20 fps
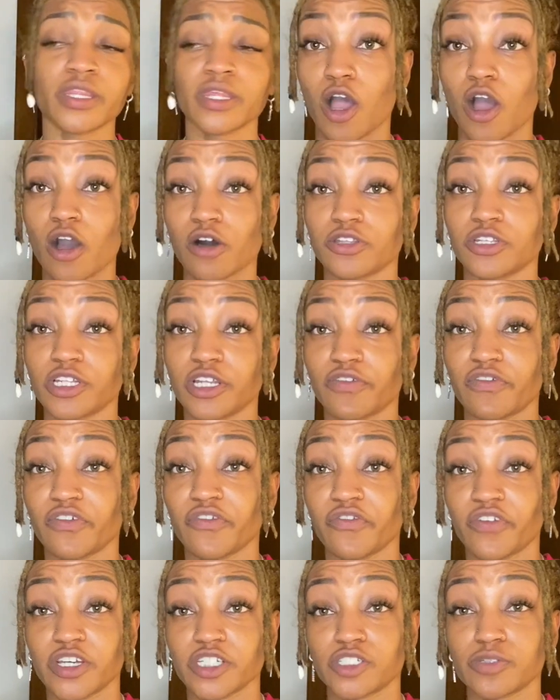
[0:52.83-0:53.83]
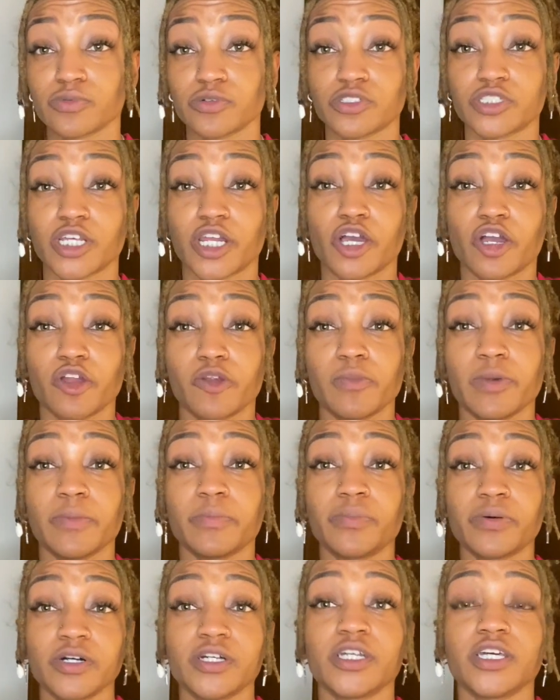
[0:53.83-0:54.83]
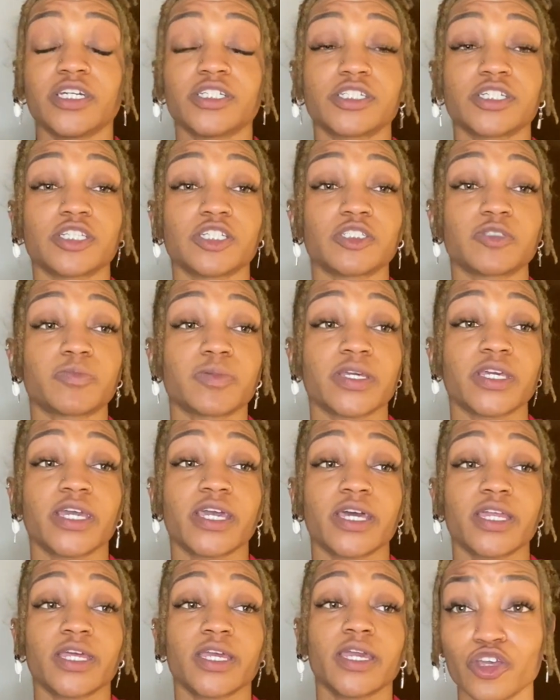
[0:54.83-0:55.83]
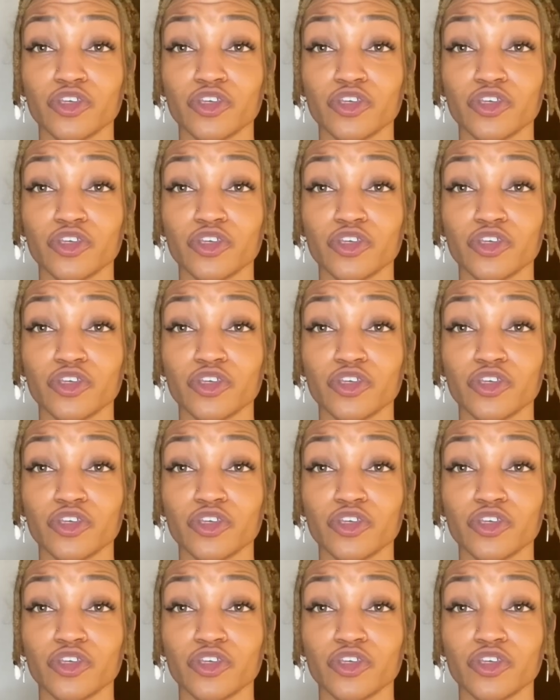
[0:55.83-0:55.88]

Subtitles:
all the different vegetables that are going to be put into the spaghetti.